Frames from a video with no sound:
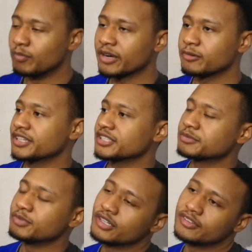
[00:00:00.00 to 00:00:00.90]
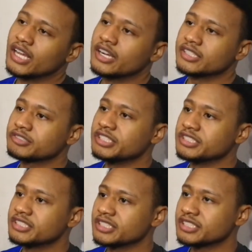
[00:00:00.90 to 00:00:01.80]
Blackwater is more of a lot of
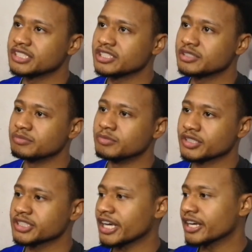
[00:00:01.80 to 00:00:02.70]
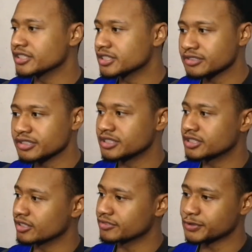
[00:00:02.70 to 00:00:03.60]
screens. This is more staggered screens,
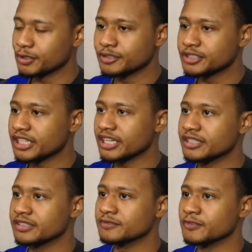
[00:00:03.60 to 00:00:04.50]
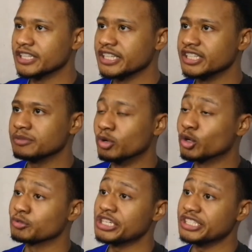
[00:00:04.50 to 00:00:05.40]
shuffles, and really
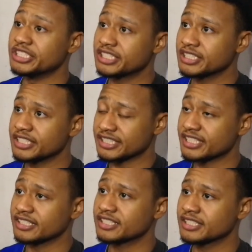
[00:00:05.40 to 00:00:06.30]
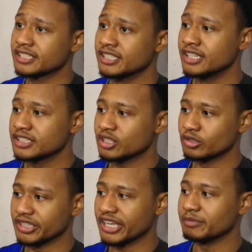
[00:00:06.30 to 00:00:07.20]
more reads in a sense. So
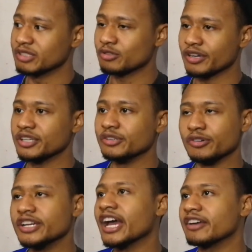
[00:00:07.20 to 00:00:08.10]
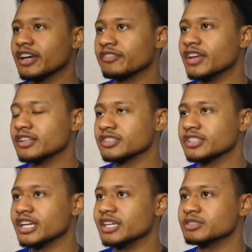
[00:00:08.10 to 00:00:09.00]
the game is quick, and you really have to have knowledge of
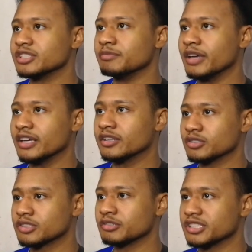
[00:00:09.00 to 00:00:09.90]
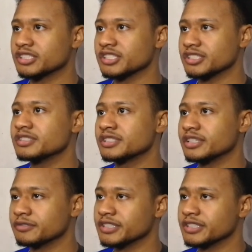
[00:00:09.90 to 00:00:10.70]
the game to make those quick decisions